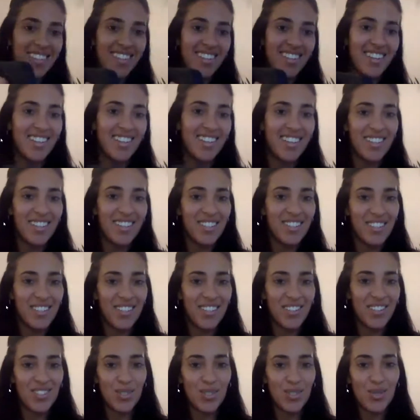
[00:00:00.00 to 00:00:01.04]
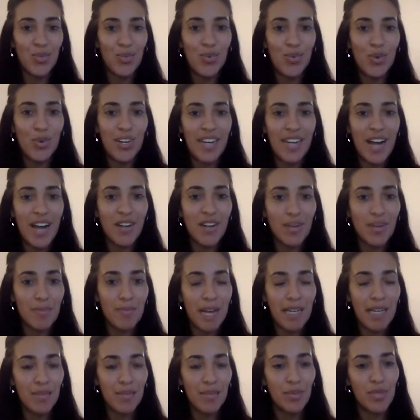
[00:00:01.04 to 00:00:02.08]
There you go. So we're now
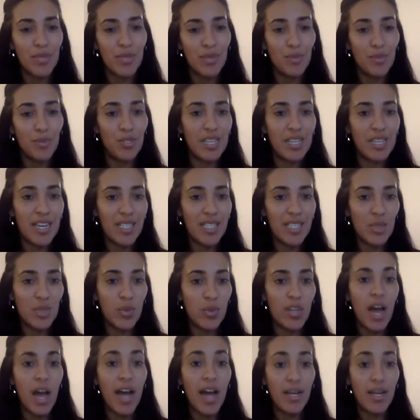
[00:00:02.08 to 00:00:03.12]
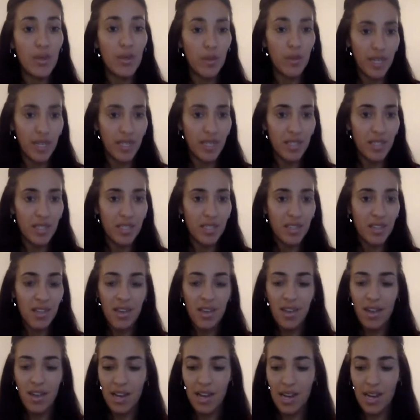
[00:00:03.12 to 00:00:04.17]
compatible with the Muse S with iOS.
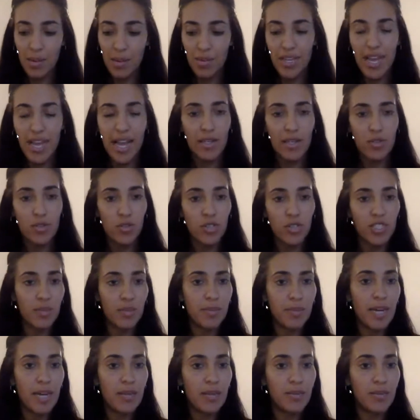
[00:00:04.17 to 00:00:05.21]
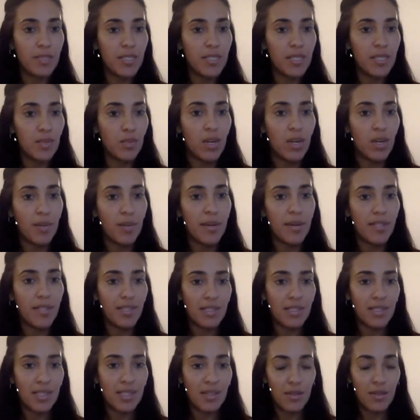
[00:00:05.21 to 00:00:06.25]
The Android compatibility will come
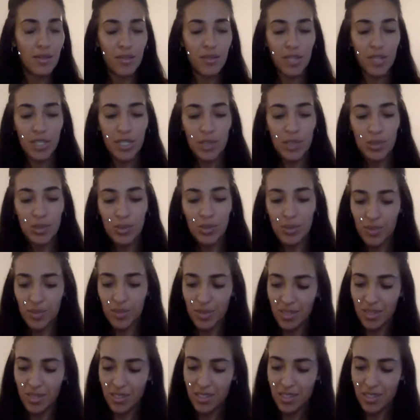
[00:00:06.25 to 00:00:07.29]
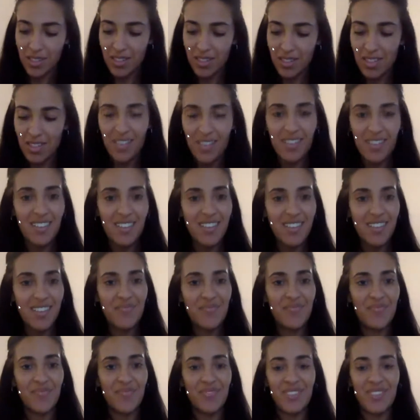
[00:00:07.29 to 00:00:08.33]
out very
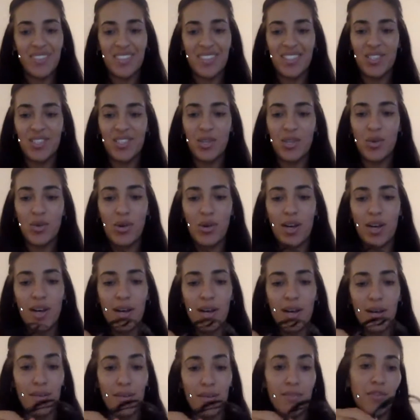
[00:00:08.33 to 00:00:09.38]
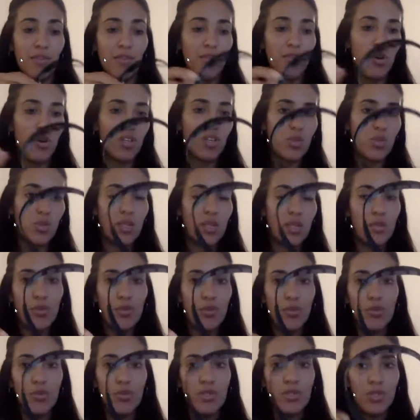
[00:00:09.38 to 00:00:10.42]
soon. So, of course, with the
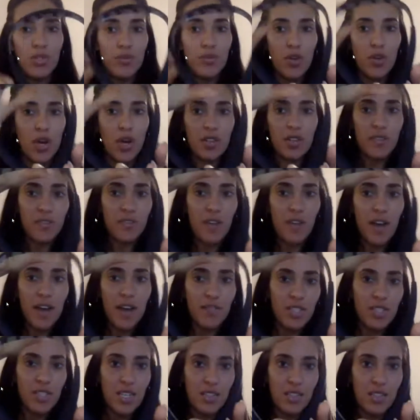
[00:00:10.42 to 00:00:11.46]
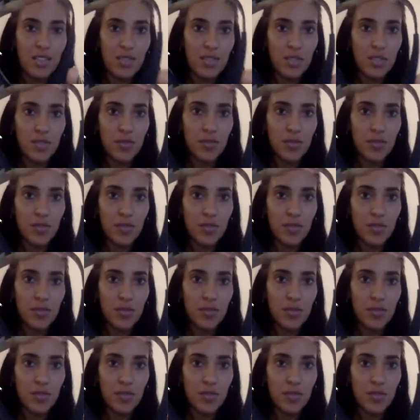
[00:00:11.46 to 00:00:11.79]
Muse, you've got the 5 sensors.